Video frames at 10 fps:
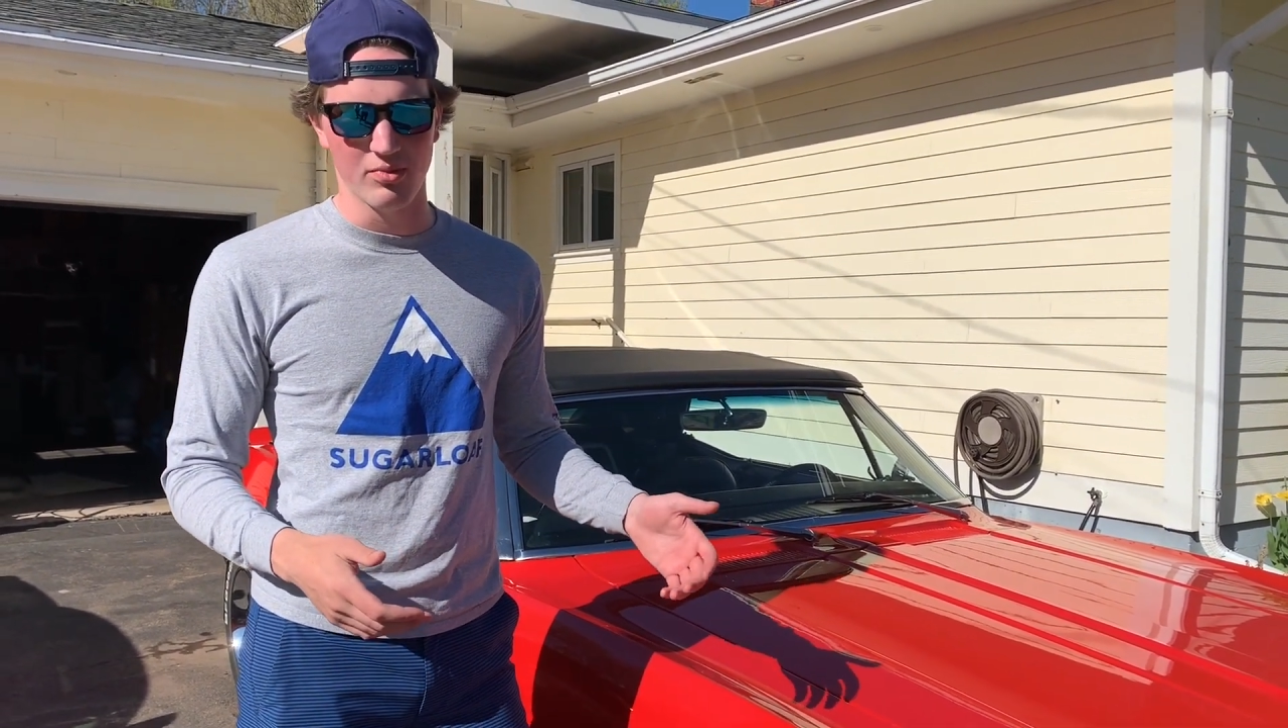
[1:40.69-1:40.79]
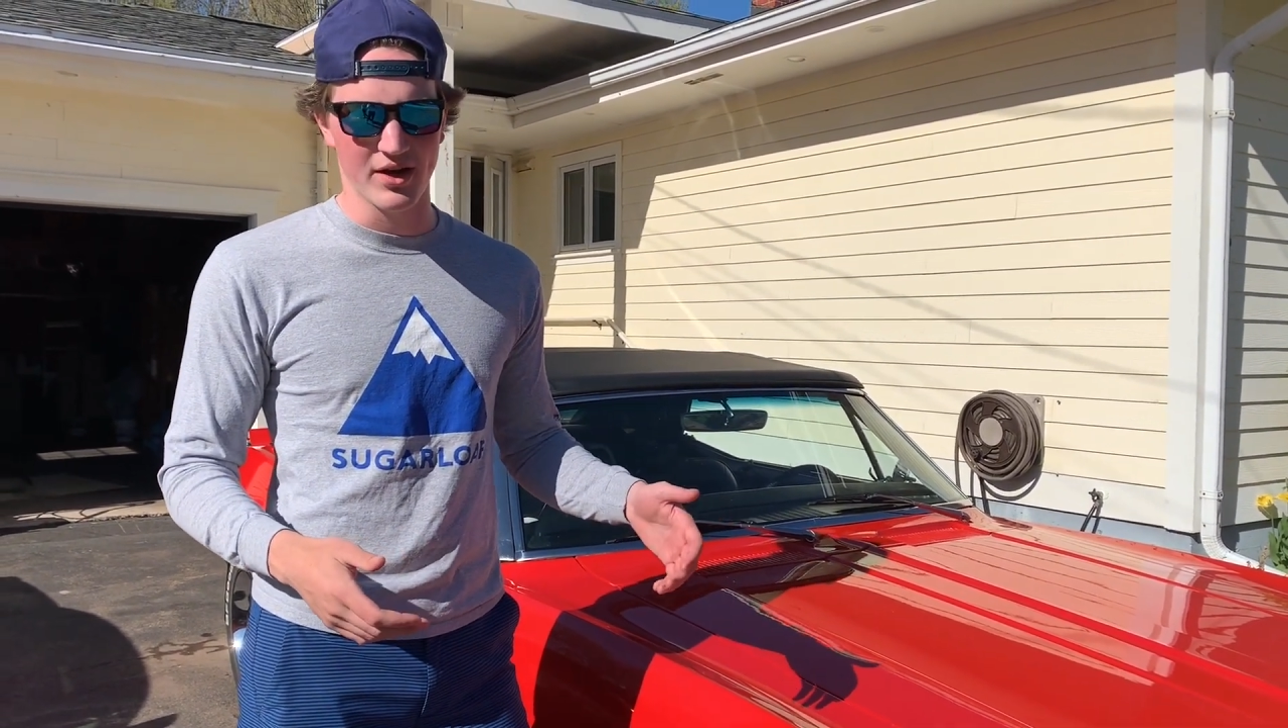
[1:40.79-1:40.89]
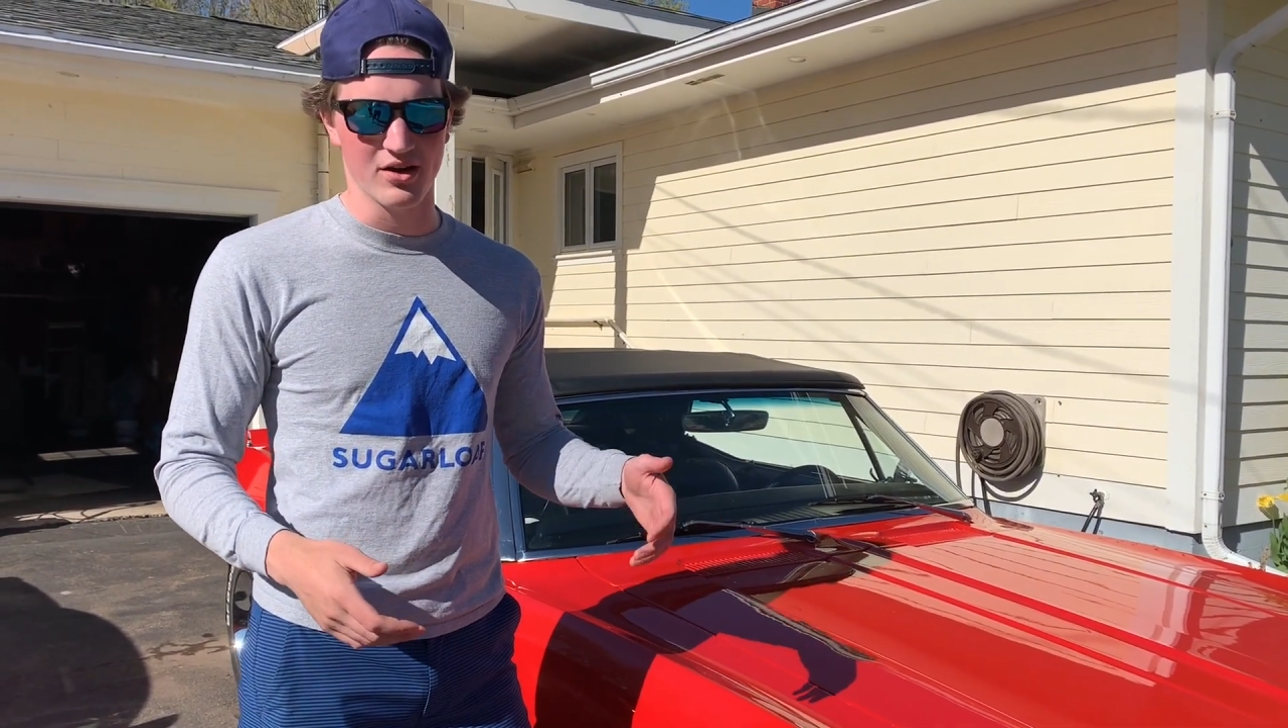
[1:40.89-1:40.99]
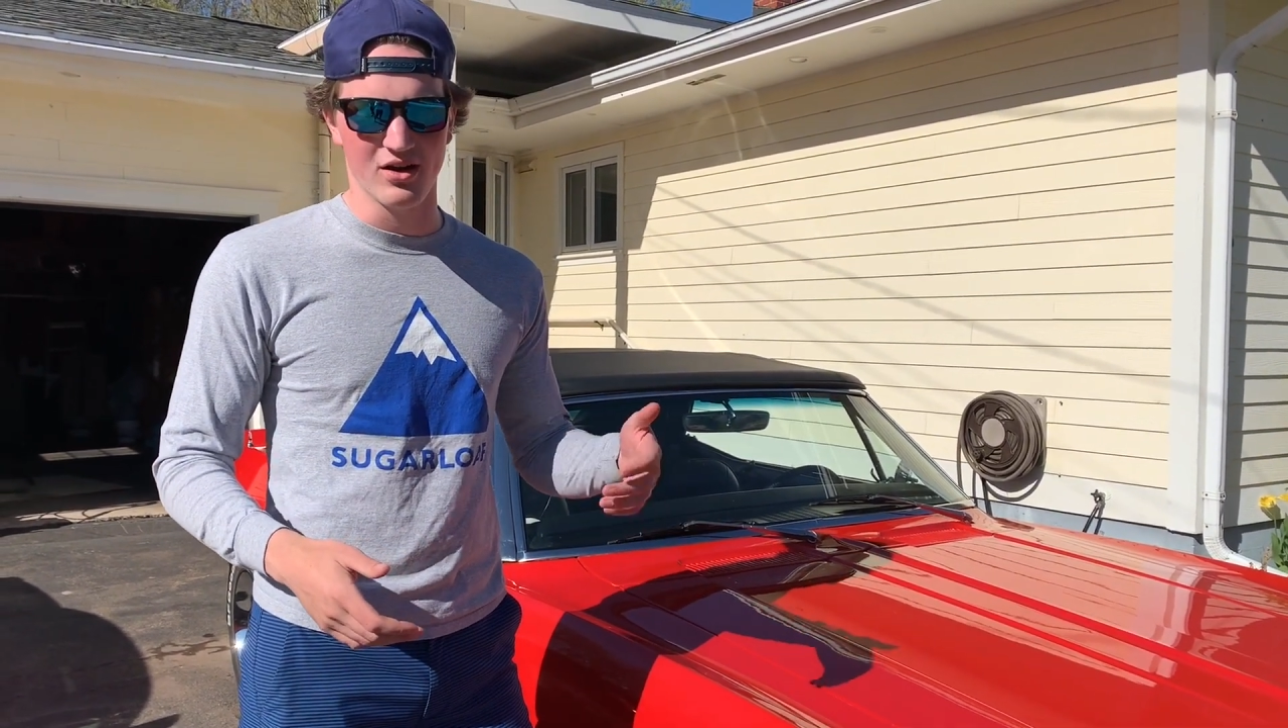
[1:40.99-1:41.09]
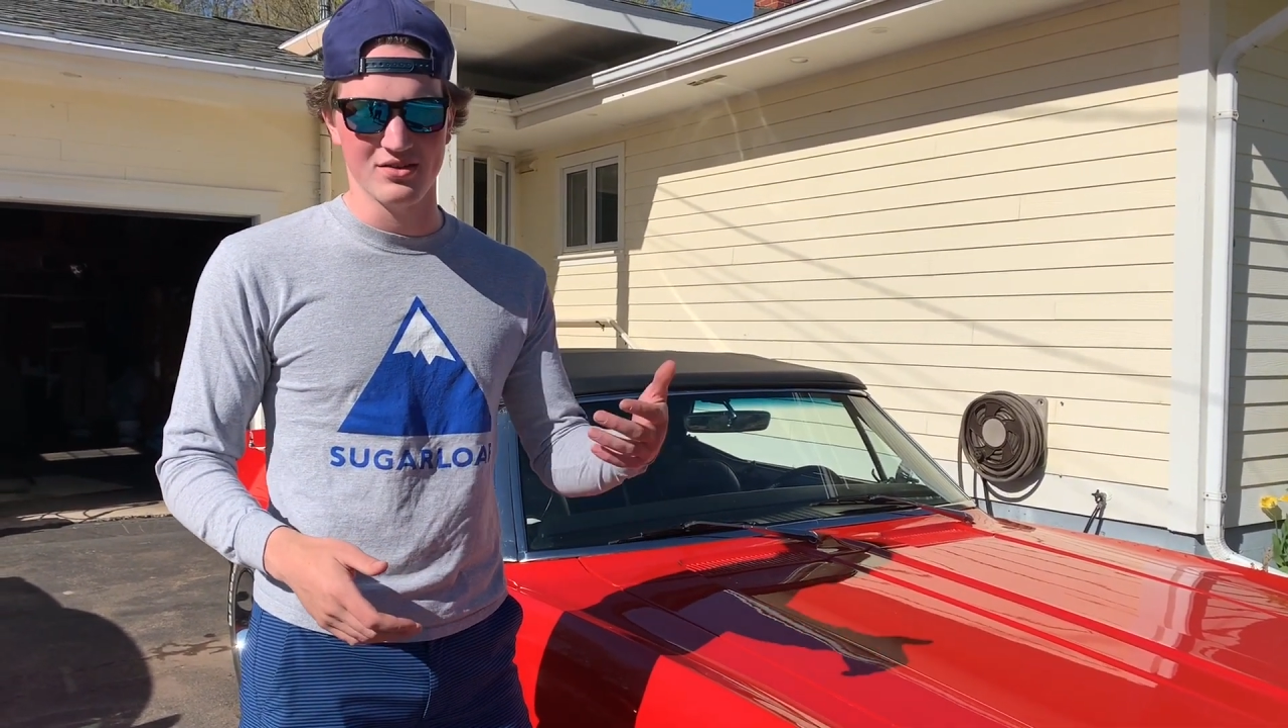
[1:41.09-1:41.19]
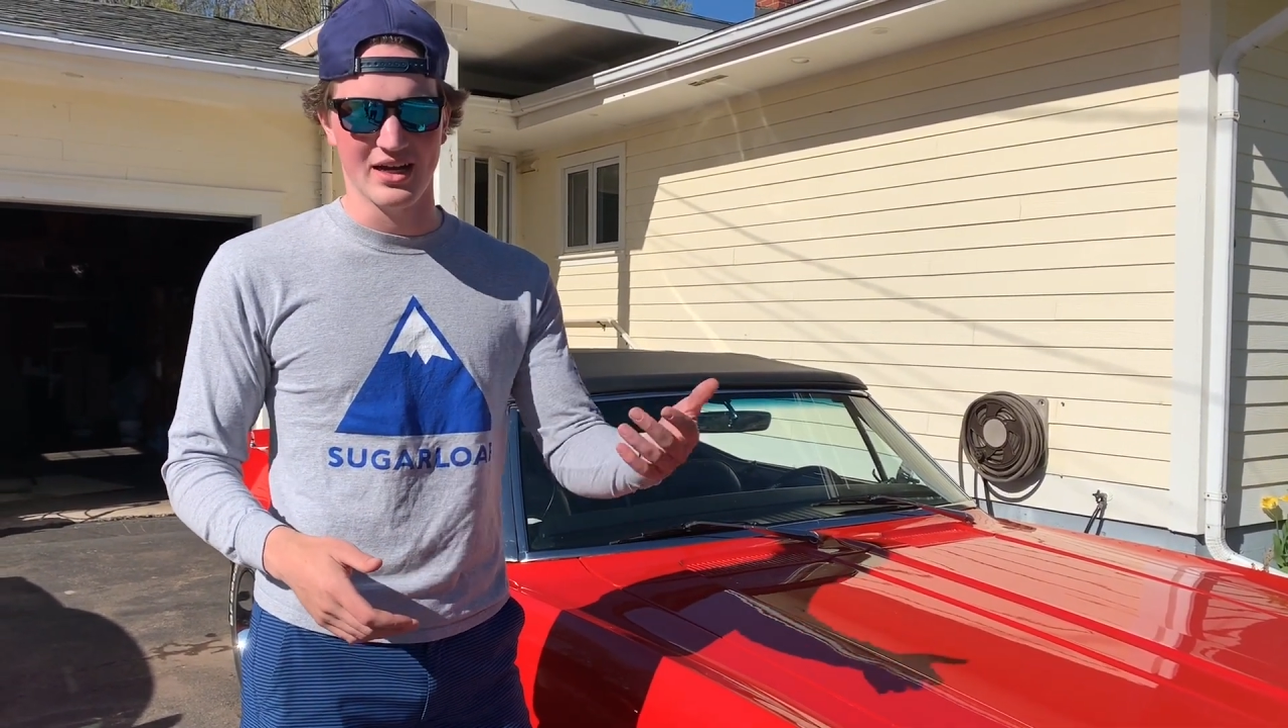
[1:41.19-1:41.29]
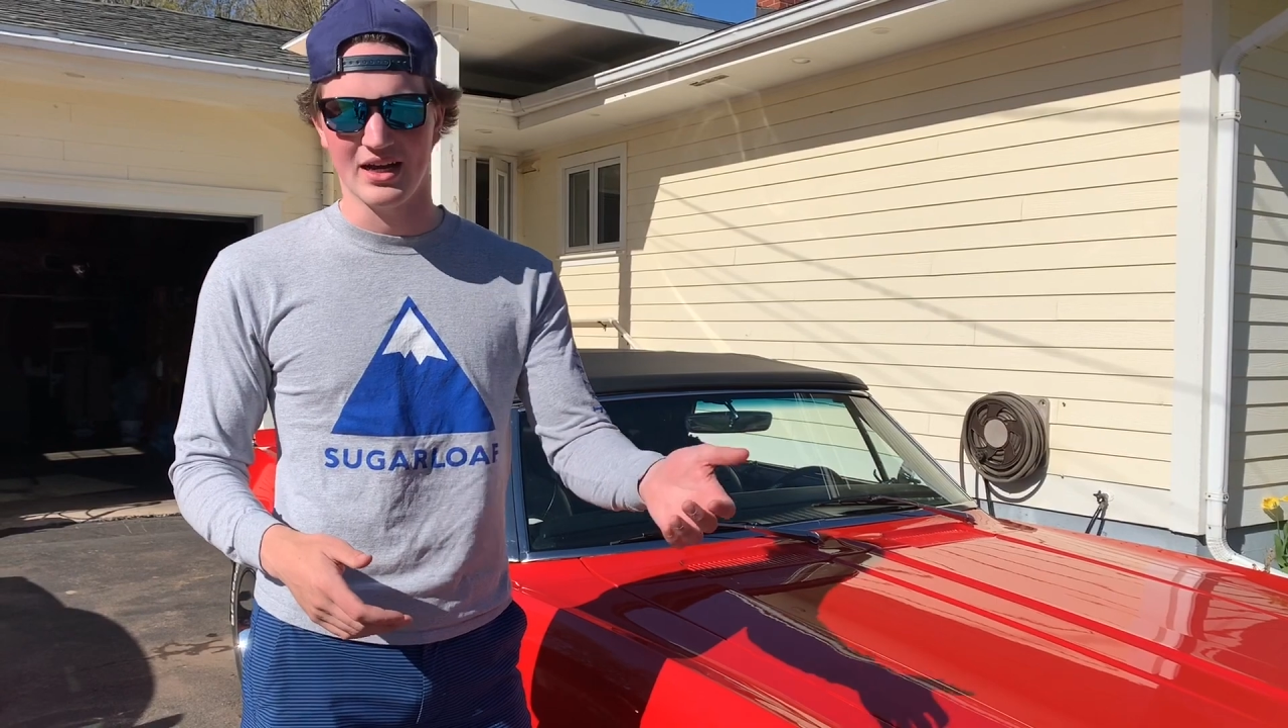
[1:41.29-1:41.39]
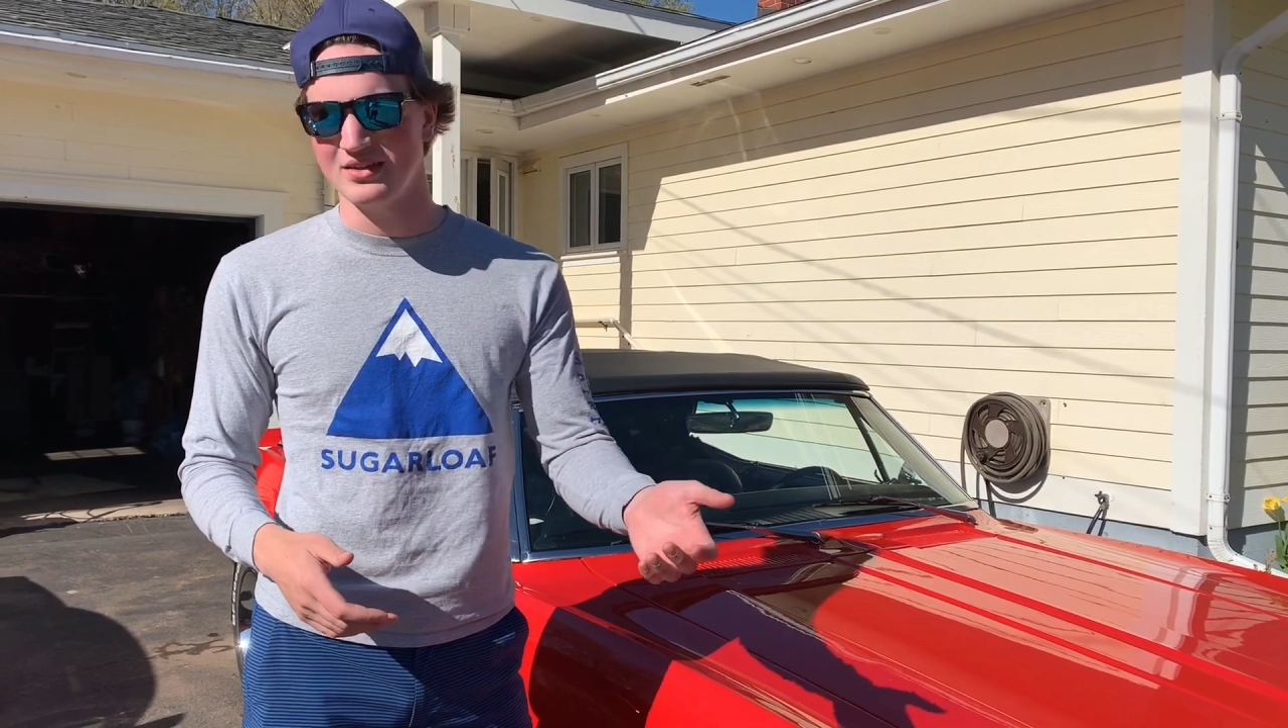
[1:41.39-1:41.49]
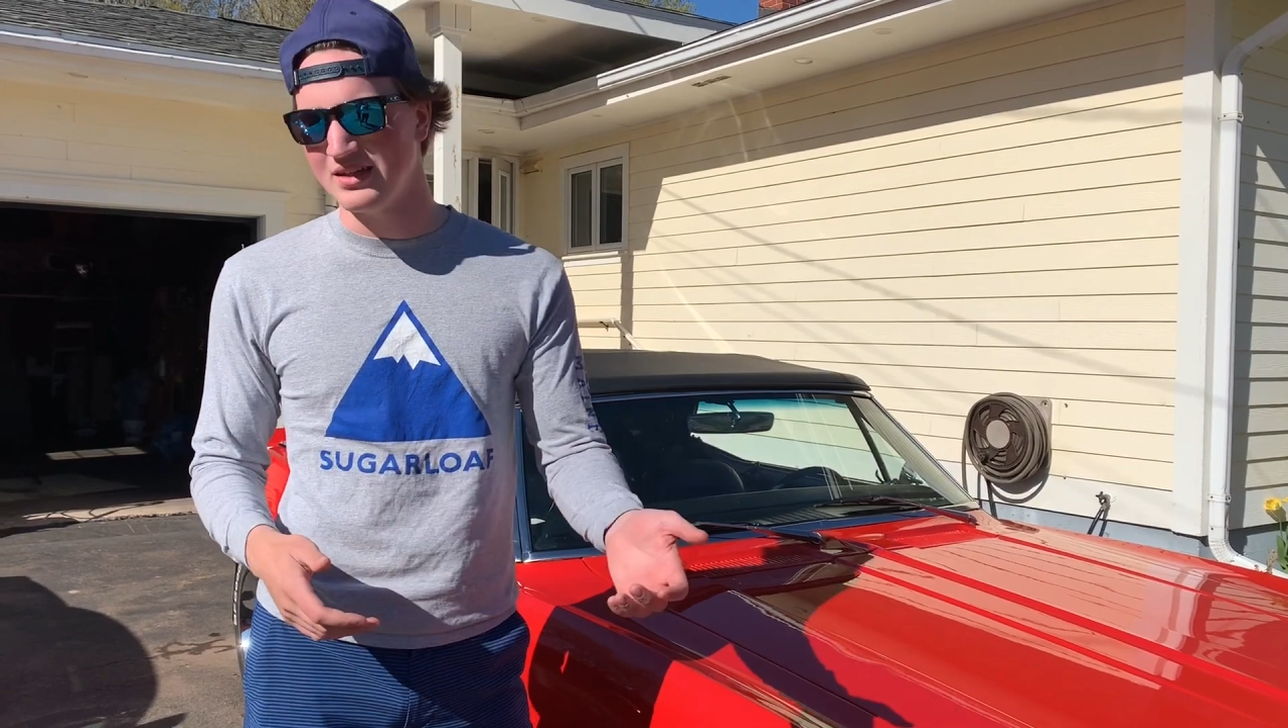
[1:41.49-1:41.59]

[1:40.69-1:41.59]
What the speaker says: by contacting